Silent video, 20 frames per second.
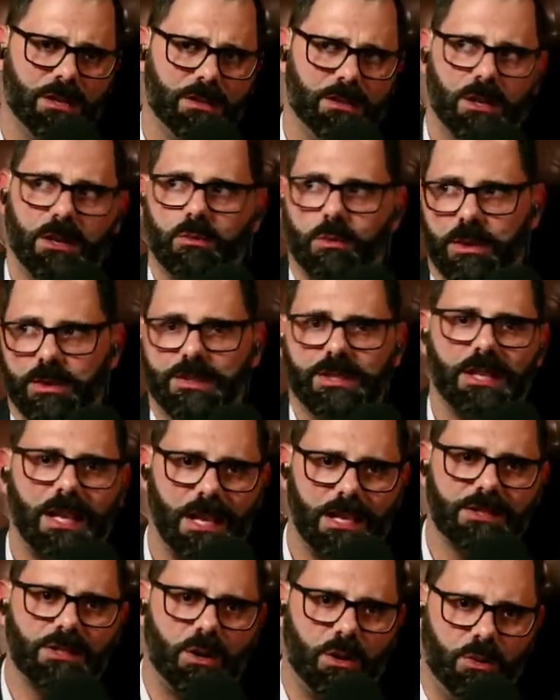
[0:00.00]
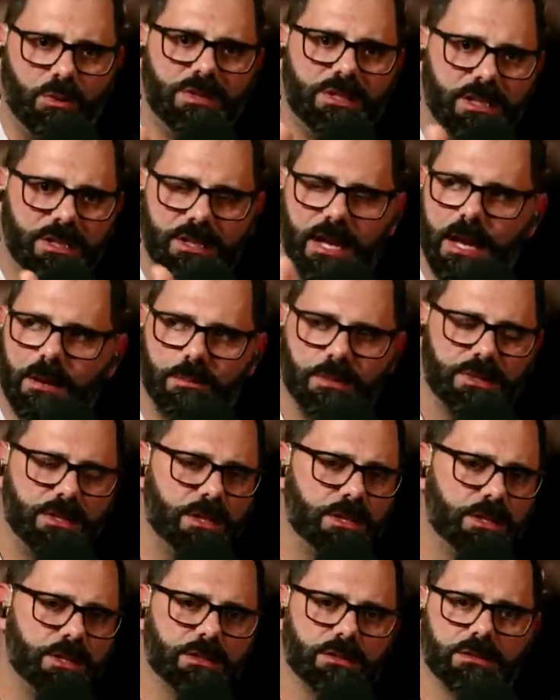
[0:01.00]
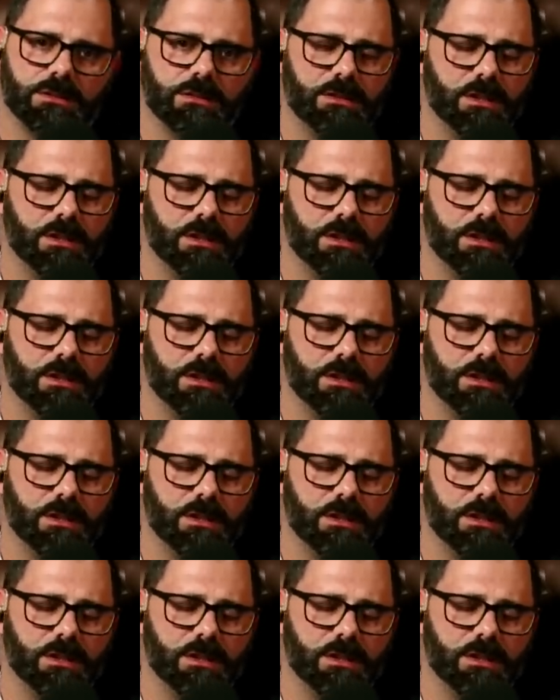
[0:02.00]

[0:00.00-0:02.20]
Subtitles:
Doug Wilson has Owen's exact position.